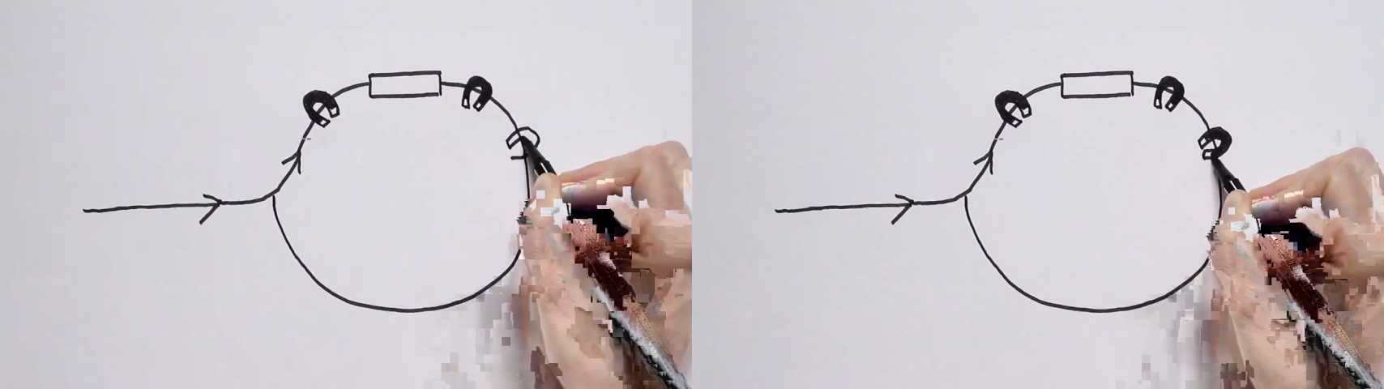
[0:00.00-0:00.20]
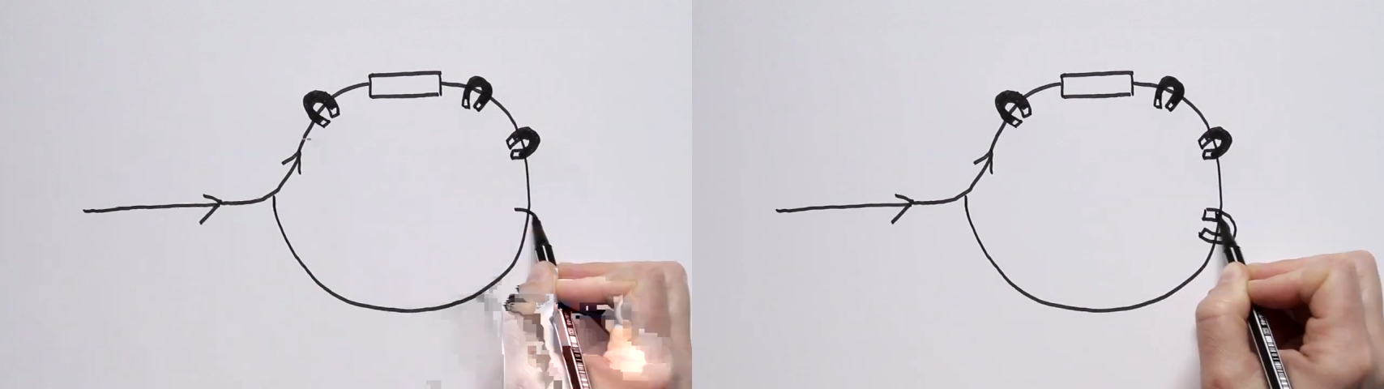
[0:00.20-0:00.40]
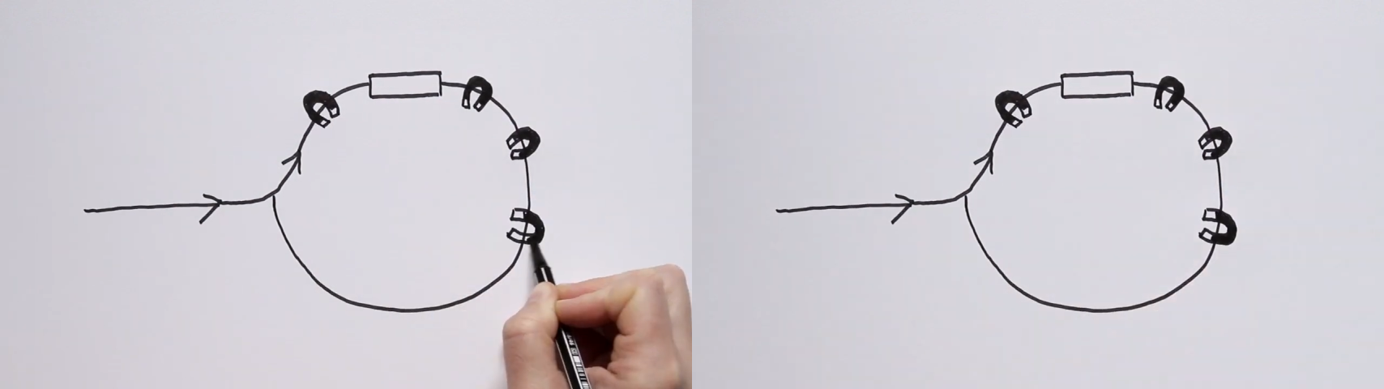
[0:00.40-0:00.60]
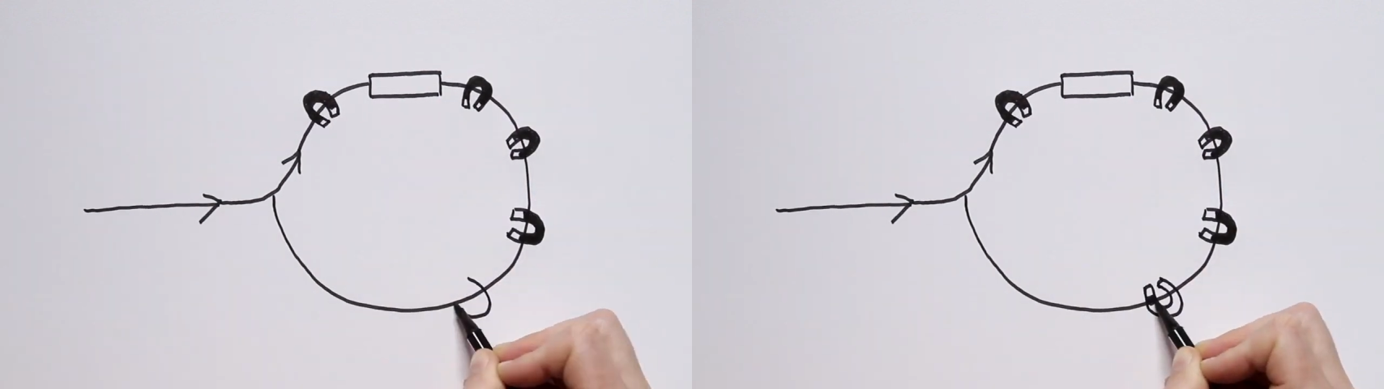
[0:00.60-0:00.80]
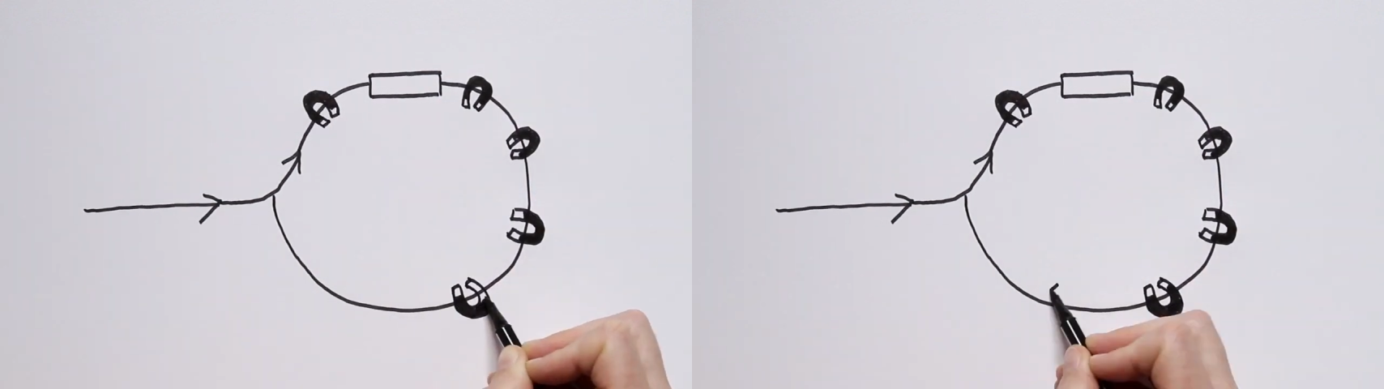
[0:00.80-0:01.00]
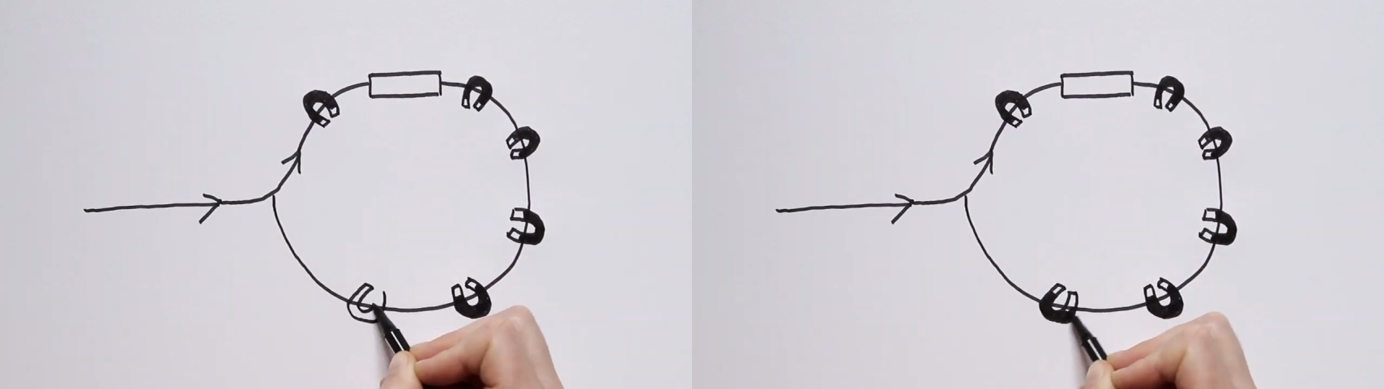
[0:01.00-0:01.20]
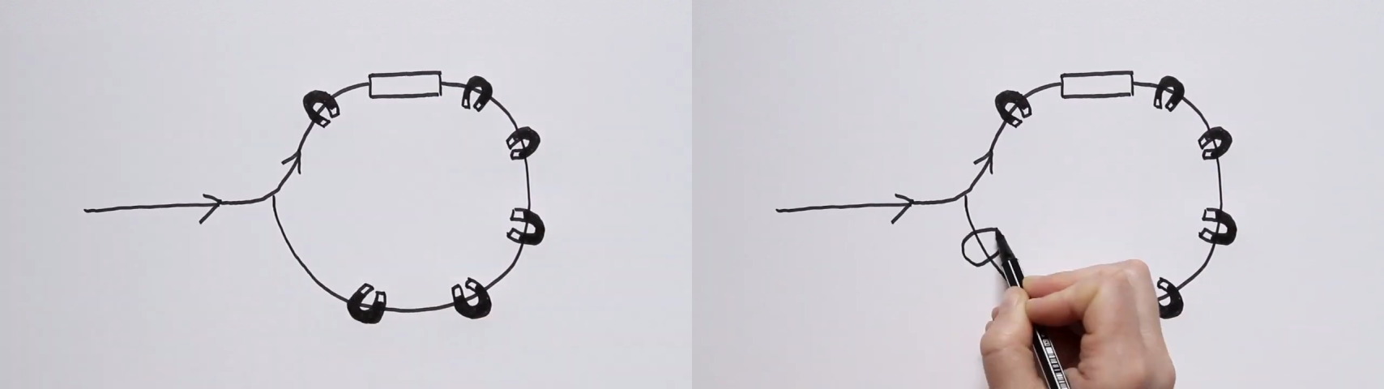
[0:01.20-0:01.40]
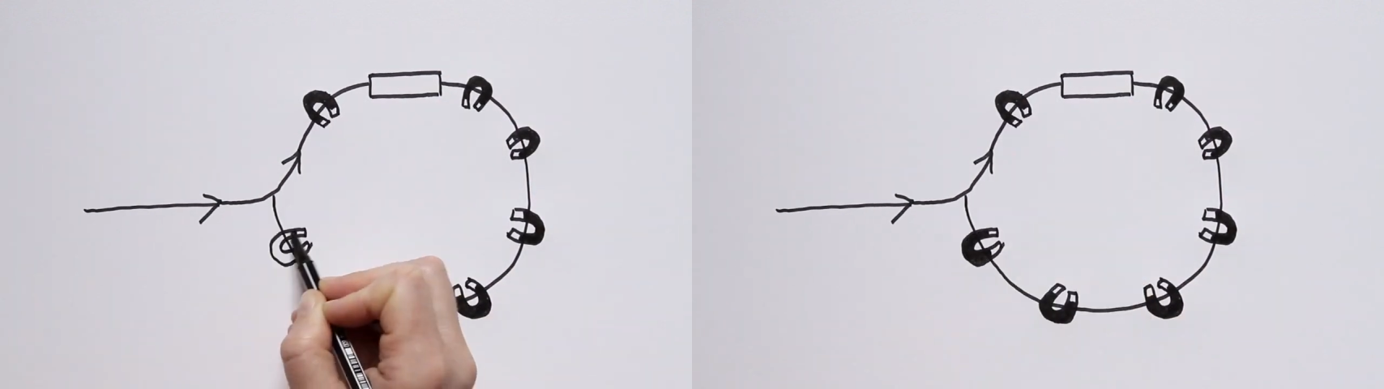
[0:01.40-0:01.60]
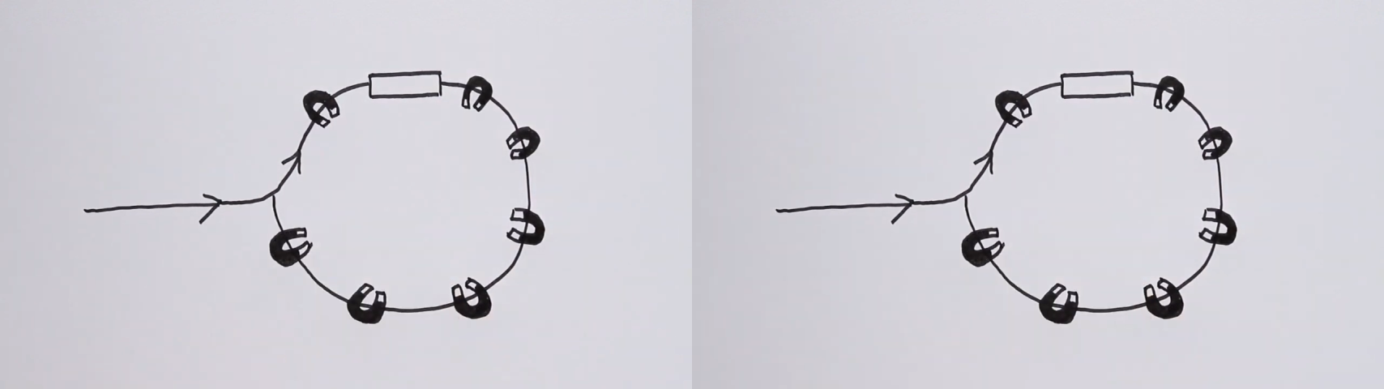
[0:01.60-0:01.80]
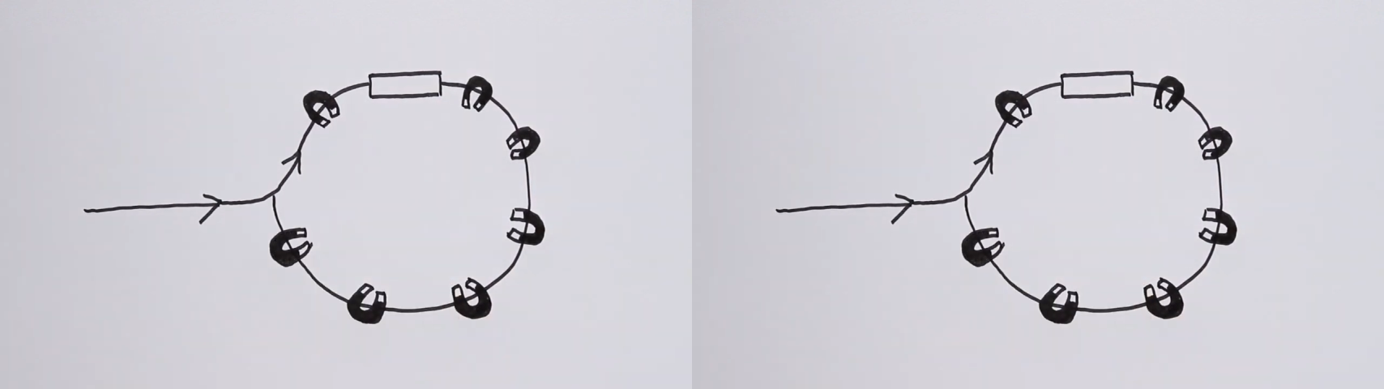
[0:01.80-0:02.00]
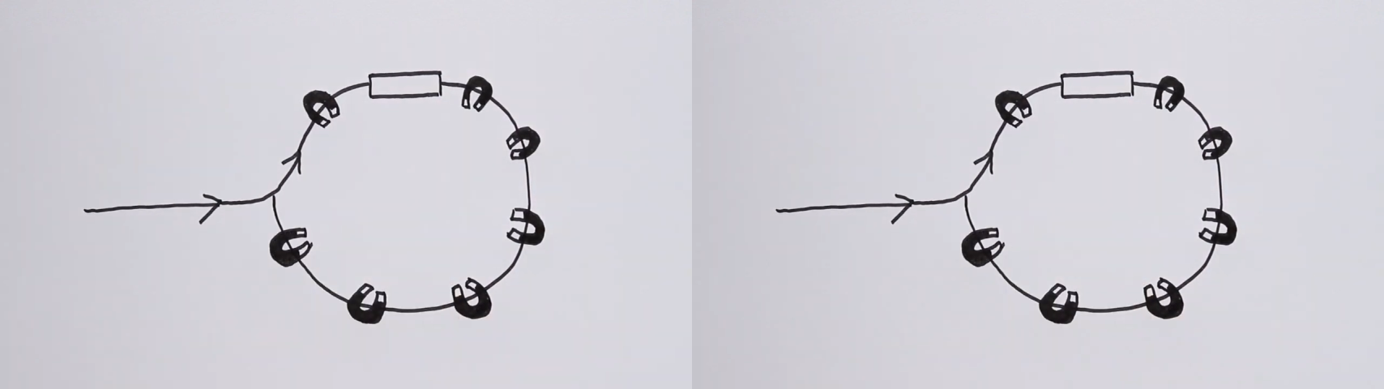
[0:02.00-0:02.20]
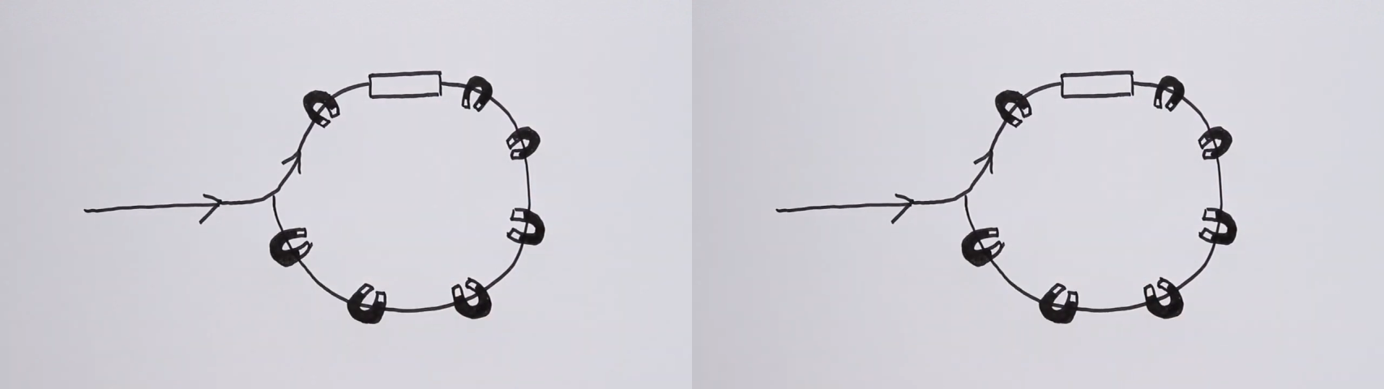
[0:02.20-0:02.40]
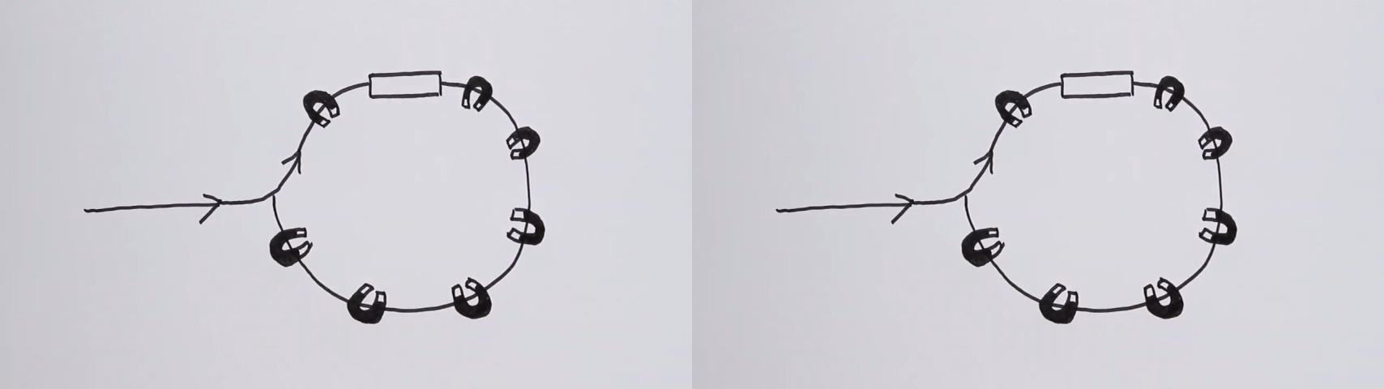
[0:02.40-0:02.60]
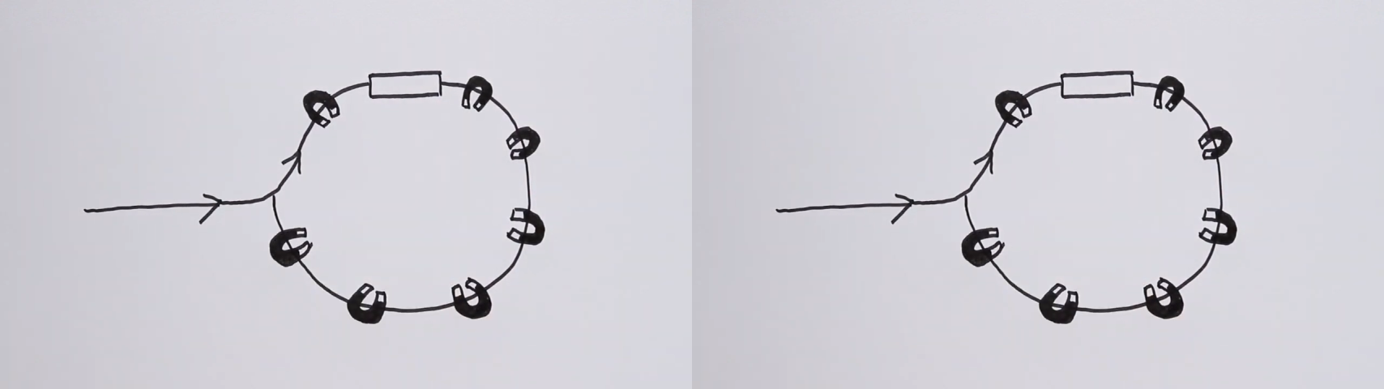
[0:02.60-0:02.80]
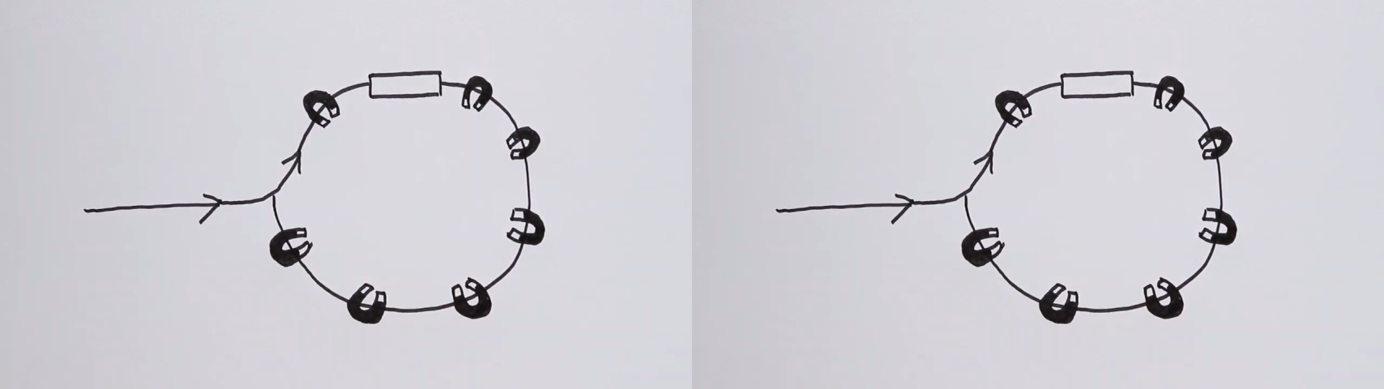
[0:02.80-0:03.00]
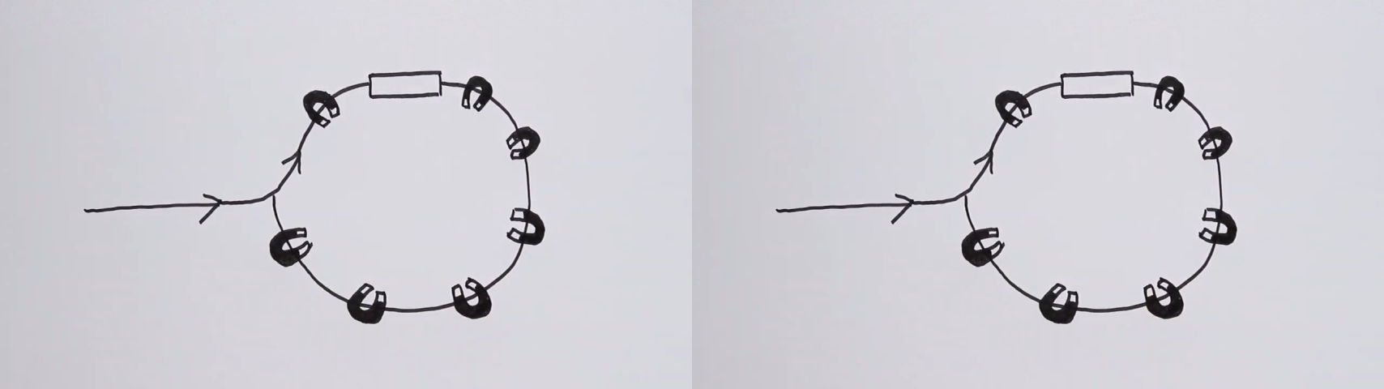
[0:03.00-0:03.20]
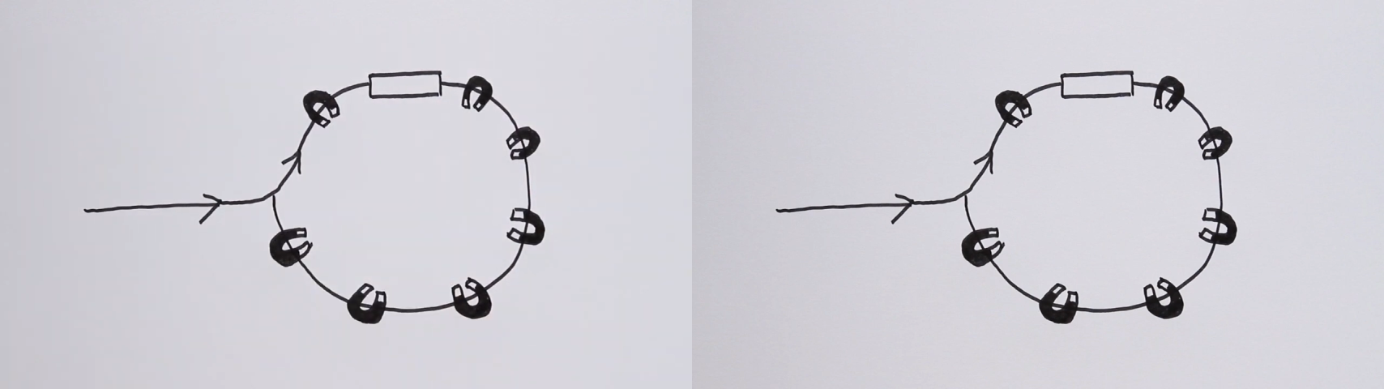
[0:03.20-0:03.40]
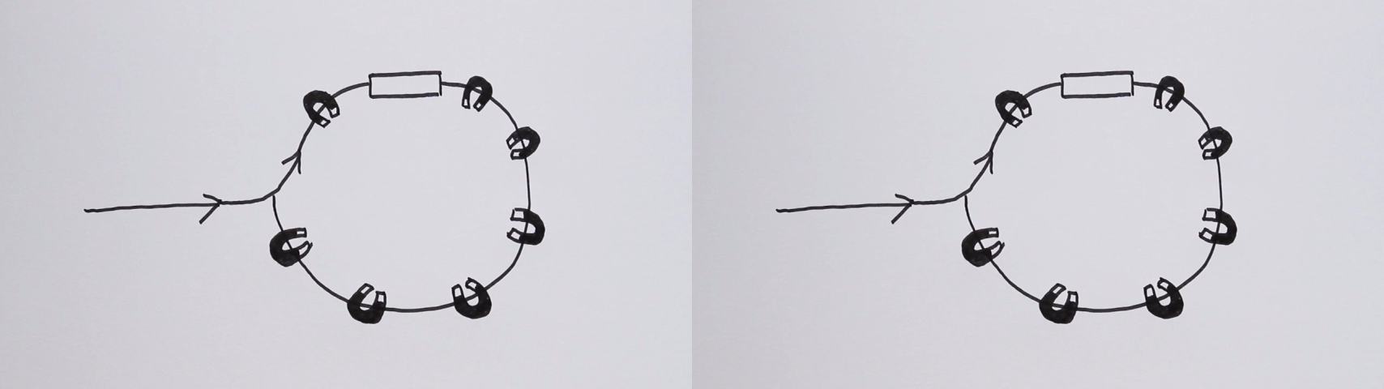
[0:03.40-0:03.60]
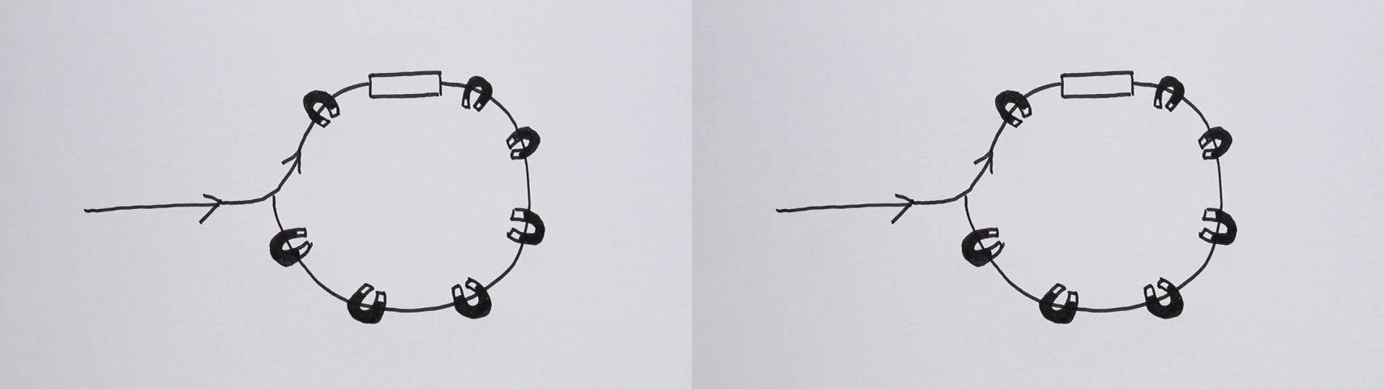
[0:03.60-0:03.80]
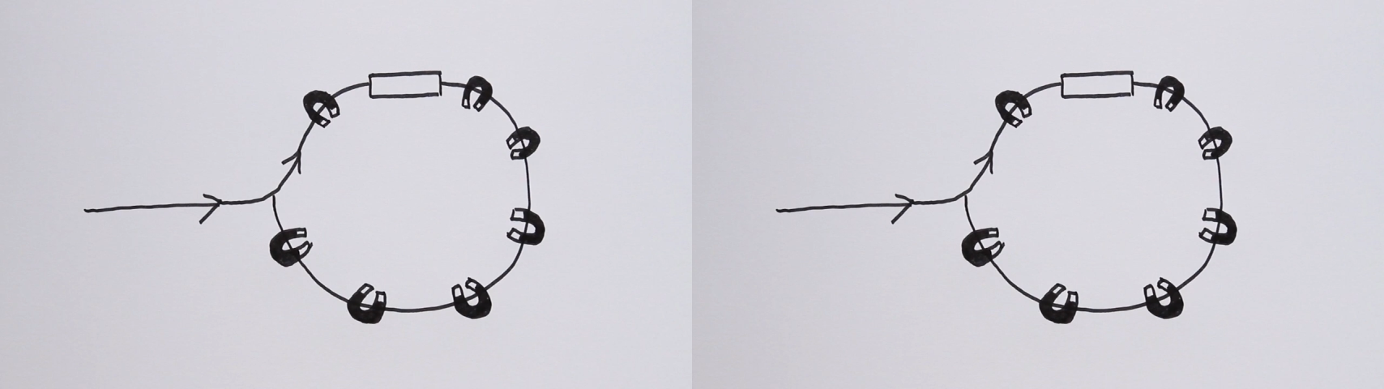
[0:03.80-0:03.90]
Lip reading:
[unreadable: no face in view]